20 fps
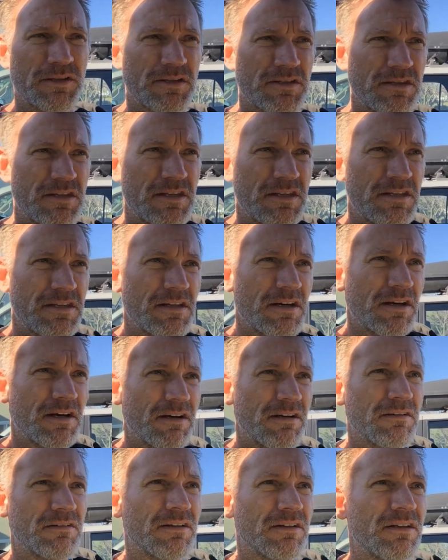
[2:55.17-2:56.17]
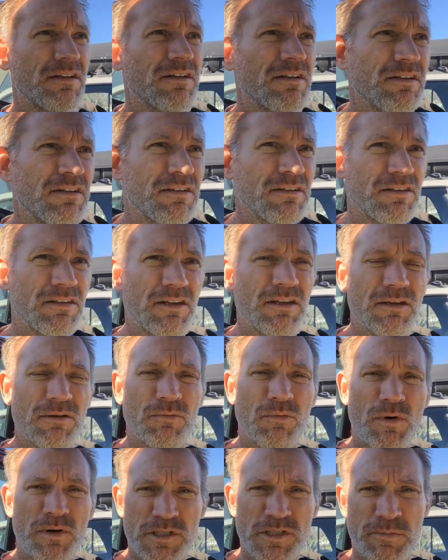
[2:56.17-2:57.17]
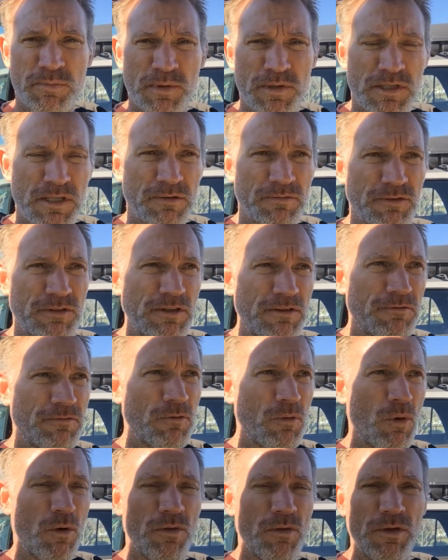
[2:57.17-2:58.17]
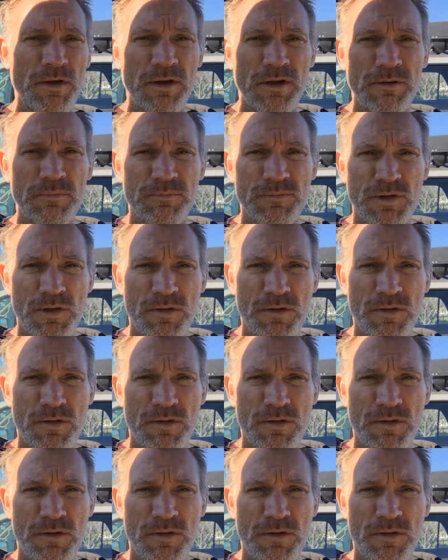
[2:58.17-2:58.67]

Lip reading: It's the one specifically for the